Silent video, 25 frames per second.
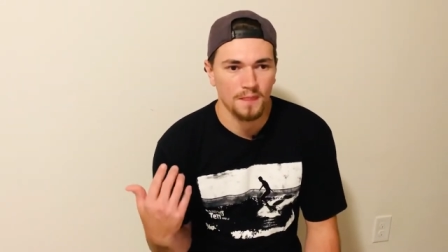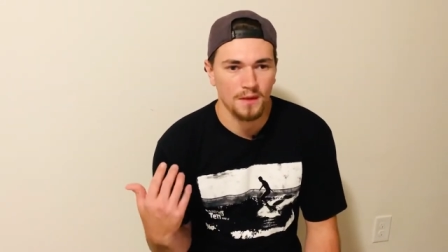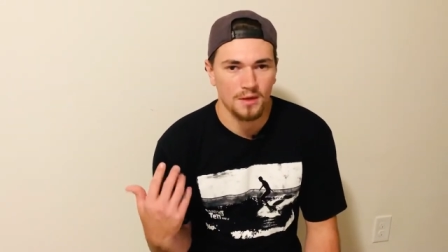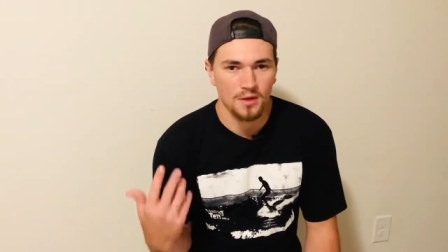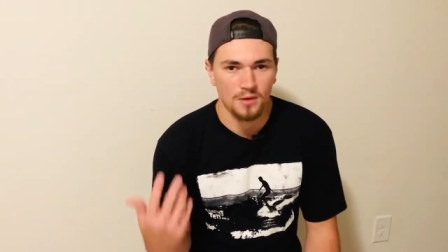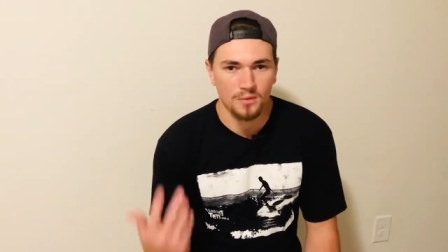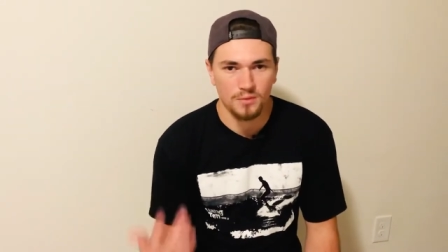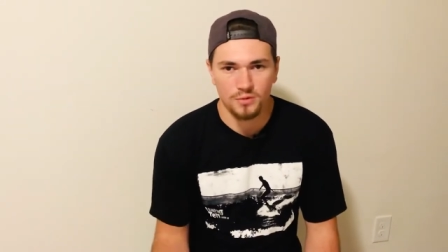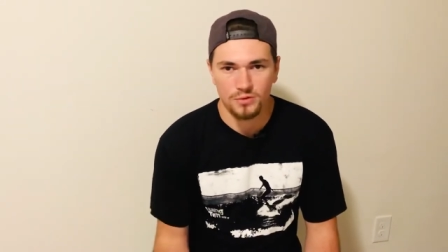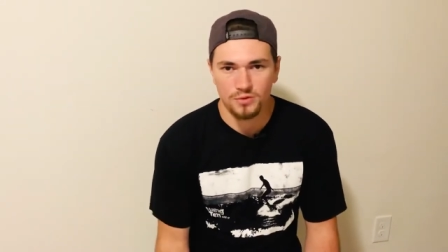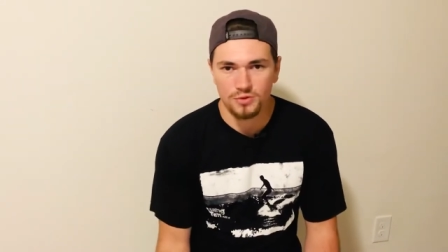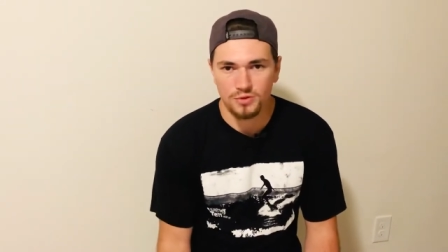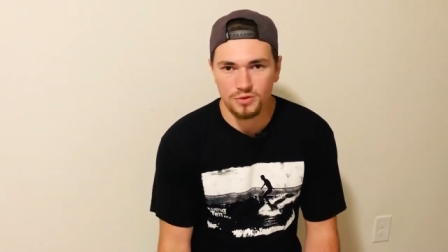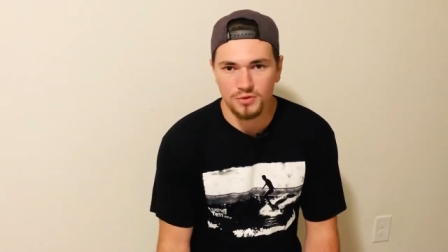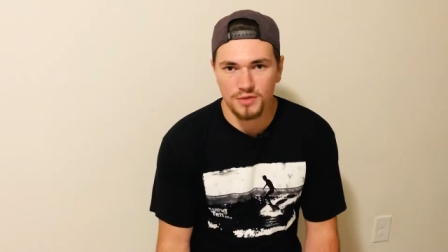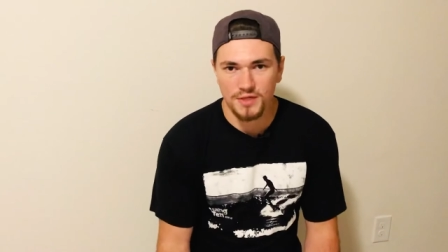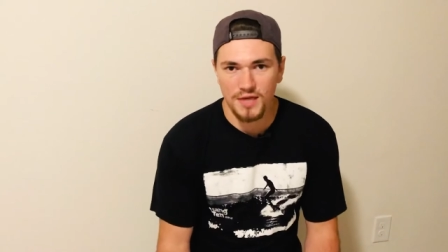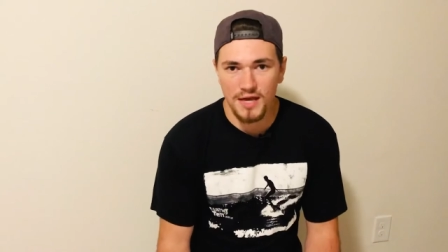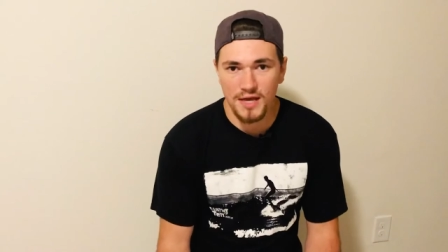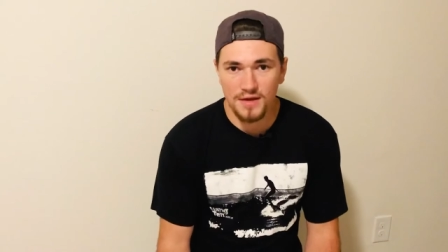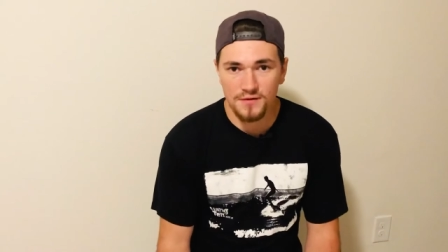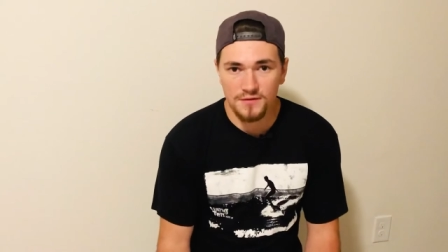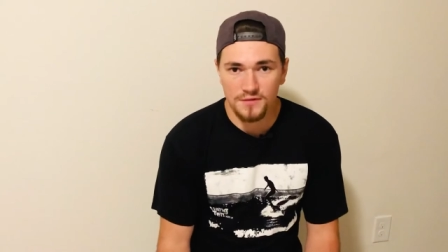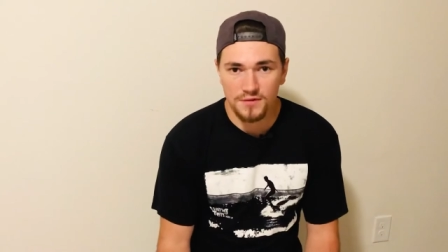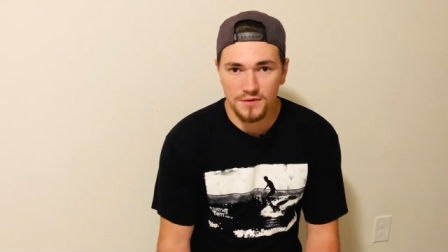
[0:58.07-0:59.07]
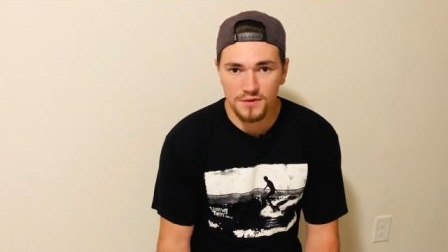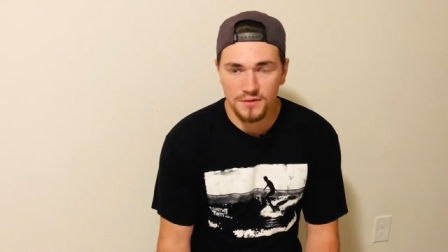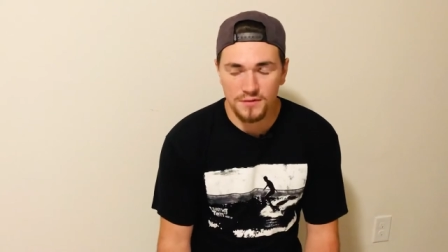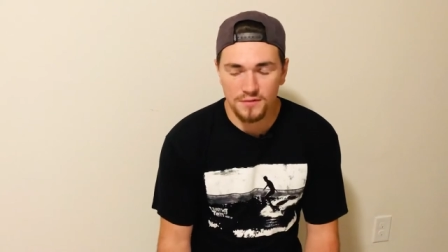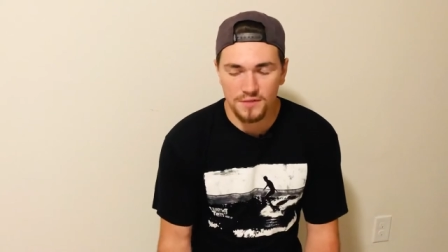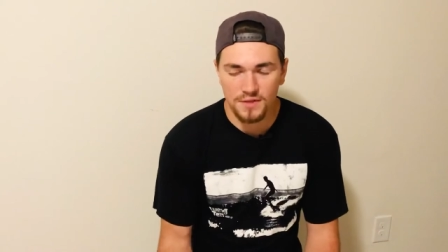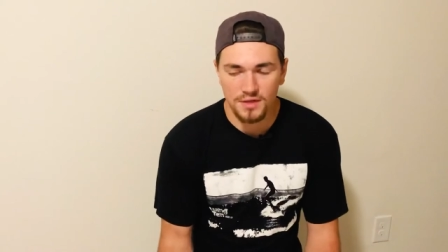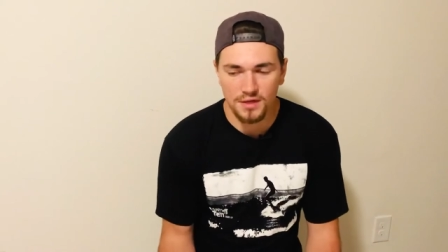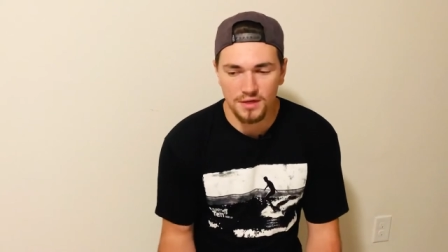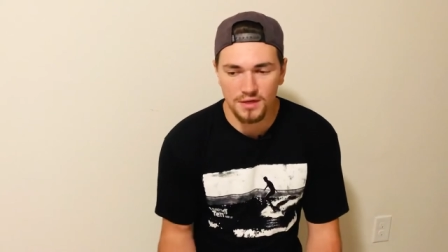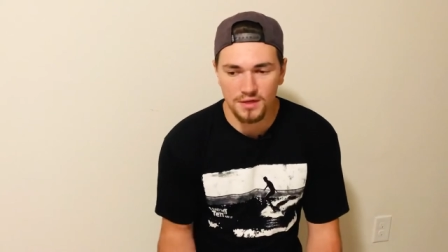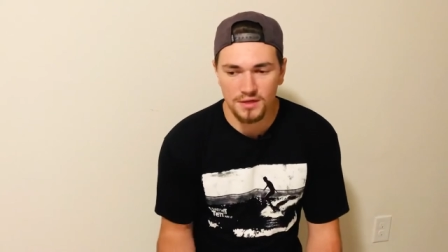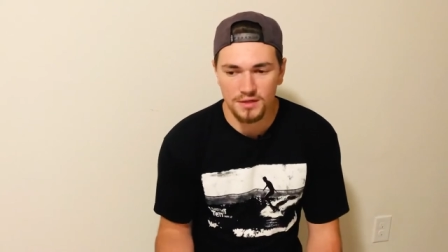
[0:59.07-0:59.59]
commercial diving
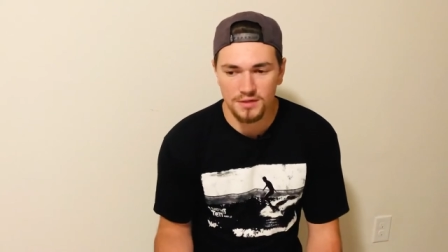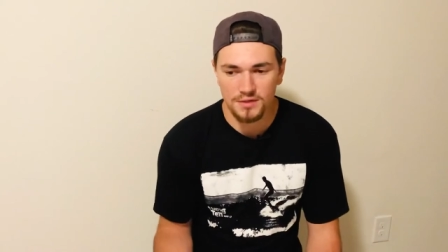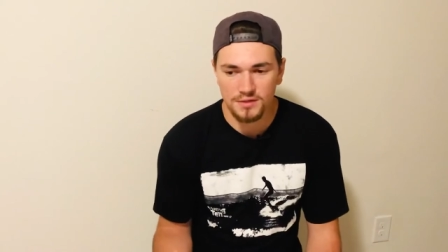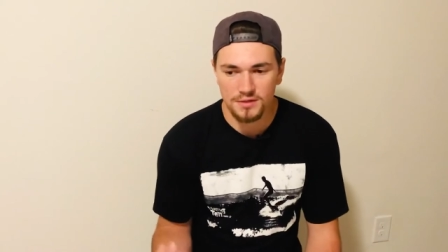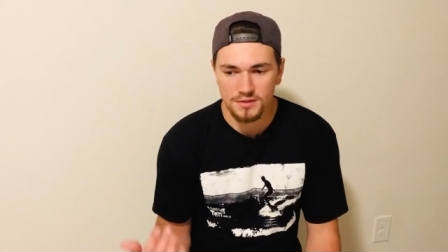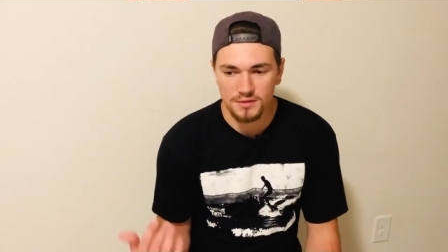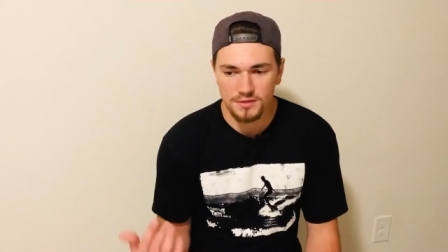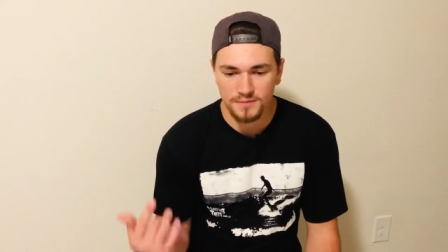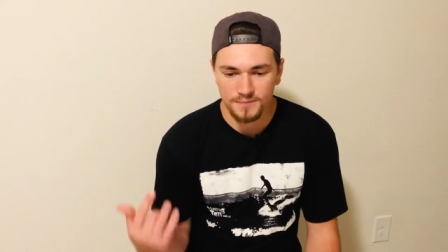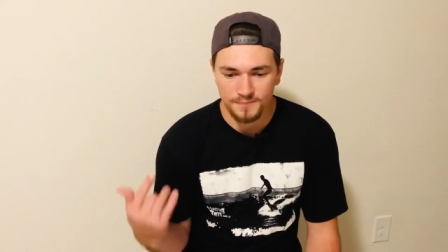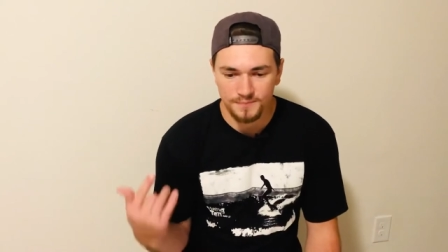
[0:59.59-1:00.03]
because